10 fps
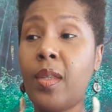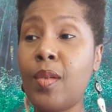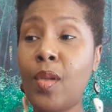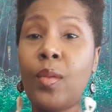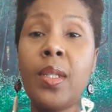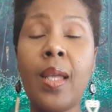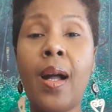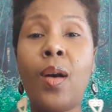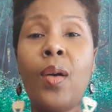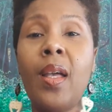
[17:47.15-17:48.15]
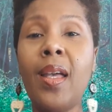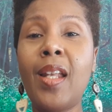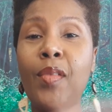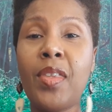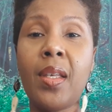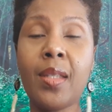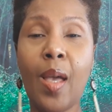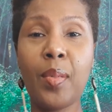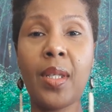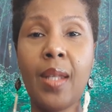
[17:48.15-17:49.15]
There's only now, and everything is
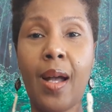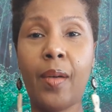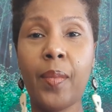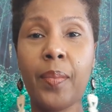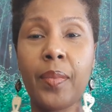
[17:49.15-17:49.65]
happening now.